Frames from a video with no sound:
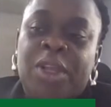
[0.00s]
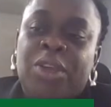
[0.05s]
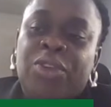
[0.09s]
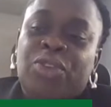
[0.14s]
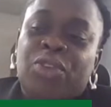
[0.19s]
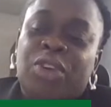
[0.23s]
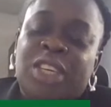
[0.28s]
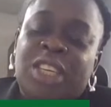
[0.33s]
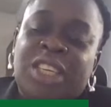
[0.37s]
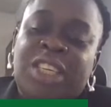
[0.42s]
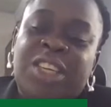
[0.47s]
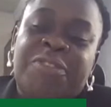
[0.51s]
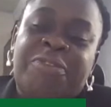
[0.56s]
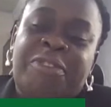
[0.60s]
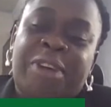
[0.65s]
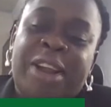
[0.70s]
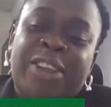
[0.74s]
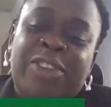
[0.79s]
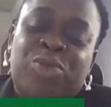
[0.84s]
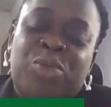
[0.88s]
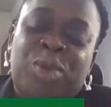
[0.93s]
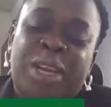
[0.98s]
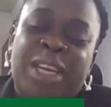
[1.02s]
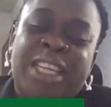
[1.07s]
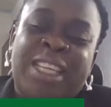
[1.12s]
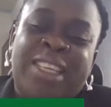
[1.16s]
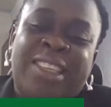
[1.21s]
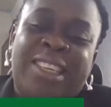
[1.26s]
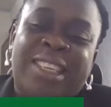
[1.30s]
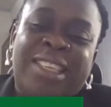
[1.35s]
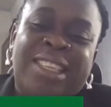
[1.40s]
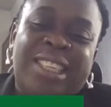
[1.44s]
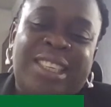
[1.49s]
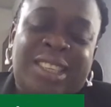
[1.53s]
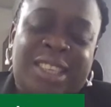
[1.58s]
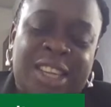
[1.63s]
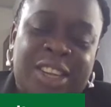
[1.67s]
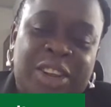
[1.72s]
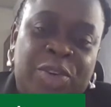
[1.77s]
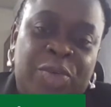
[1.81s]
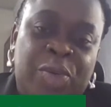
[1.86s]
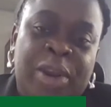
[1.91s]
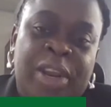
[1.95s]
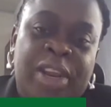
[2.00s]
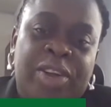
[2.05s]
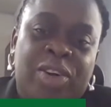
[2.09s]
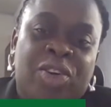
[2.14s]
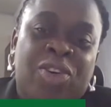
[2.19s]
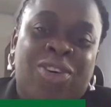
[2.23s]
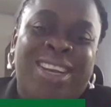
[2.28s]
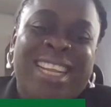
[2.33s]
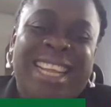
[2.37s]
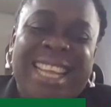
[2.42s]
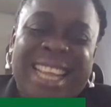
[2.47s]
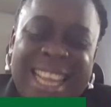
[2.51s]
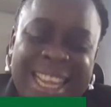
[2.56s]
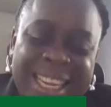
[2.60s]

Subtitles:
So the difference really is in the degree or the